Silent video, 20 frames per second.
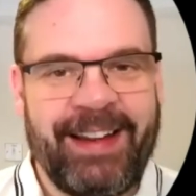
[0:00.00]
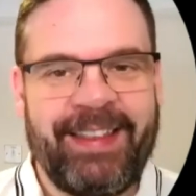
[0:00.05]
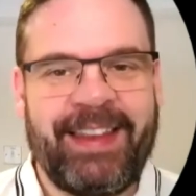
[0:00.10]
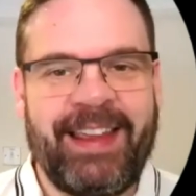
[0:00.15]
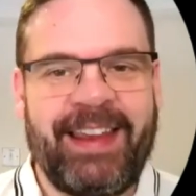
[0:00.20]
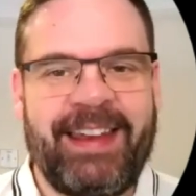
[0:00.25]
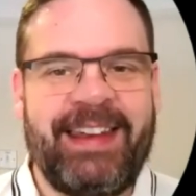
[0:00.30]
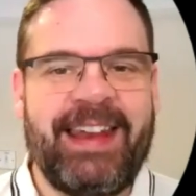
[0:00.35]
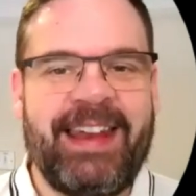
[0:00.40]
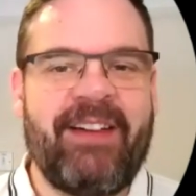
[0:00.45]

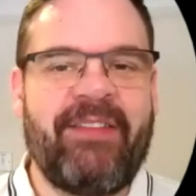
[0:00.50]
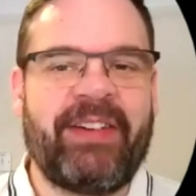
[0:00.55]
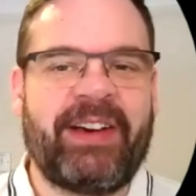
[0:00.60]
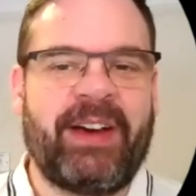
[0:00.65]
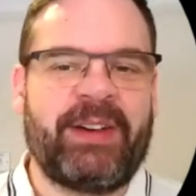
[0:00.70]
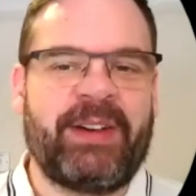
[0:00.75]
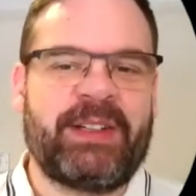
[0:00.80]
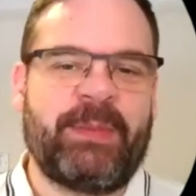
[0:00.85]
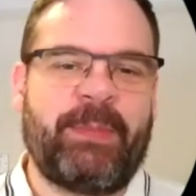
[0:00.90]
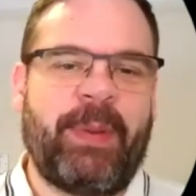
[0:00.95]
they're never
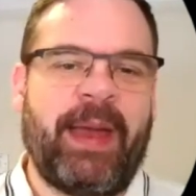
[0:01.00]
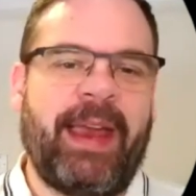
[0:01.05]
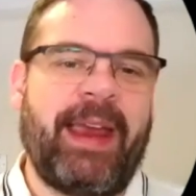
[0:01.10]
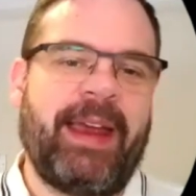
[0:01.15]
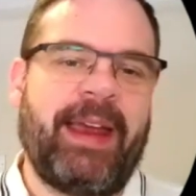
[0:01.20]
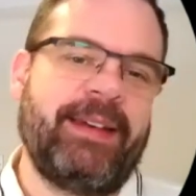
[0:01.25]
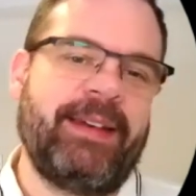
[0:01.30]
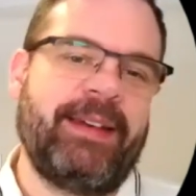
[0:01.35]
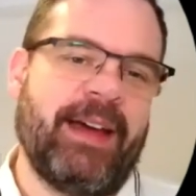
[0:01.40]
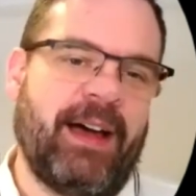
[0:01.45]
going to pay
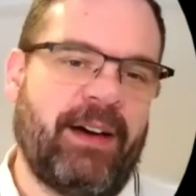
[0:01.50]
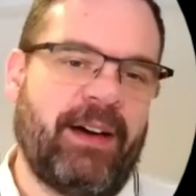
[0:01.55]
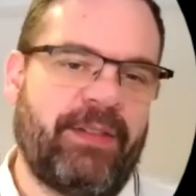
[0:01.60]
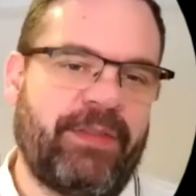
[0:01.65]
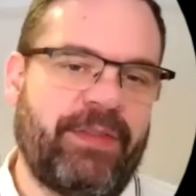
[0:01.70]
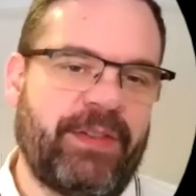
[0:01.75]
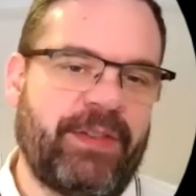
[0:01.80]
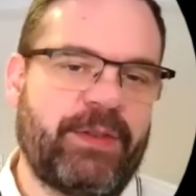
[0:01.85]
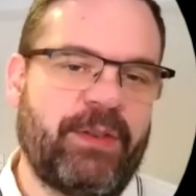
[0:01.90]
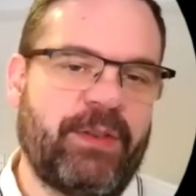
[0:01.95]
enough
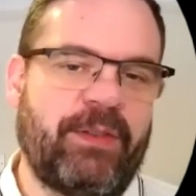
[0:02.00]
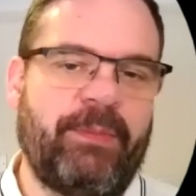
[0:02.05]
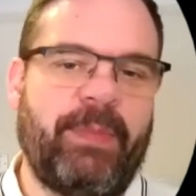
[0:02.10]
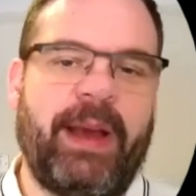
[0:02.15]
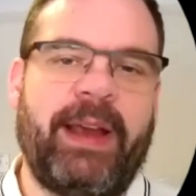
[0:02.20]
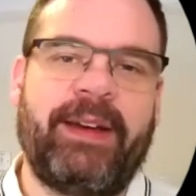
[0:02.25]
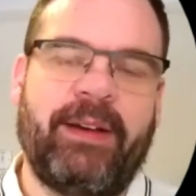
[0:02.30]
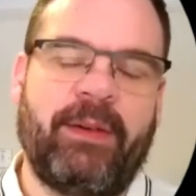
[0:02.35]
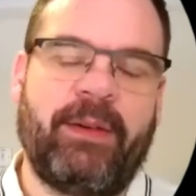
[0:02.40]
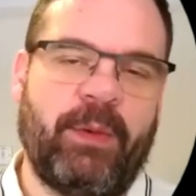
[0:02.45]
to have
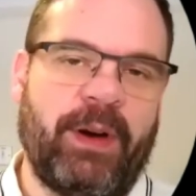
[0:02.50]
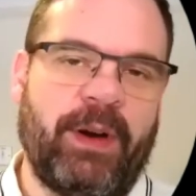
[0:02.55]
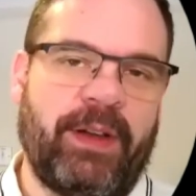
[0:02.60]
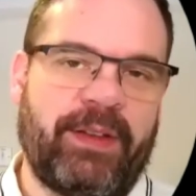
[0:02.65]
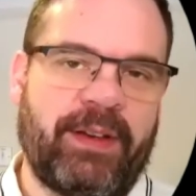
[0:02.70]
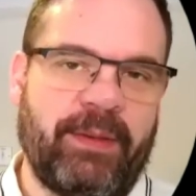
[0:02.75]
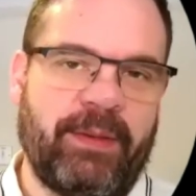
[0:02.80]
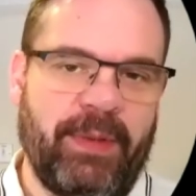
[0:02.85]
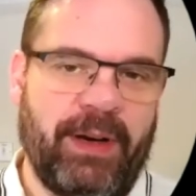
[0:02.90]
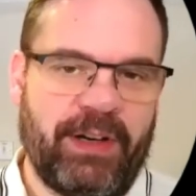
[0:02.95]
made it
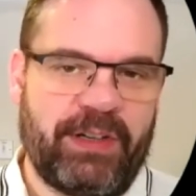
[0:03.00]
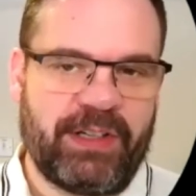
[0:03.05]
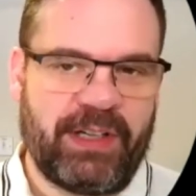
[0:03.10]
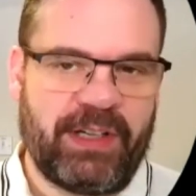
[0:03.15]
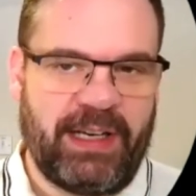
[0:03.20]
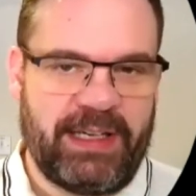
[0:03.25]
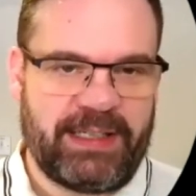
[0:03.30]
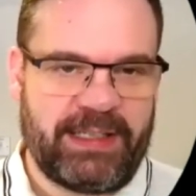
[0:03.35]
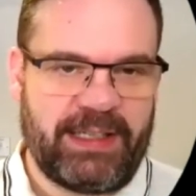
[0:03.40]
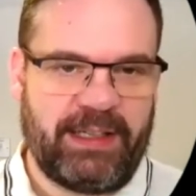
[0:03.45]
worth
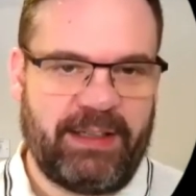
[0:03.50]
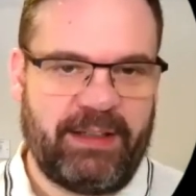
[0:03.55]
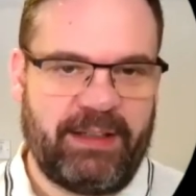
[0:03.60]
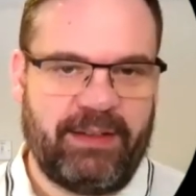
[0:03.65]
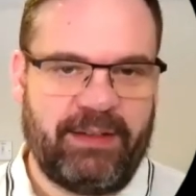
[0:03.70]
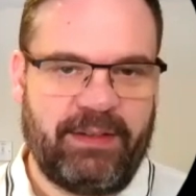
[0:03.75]
commercializing.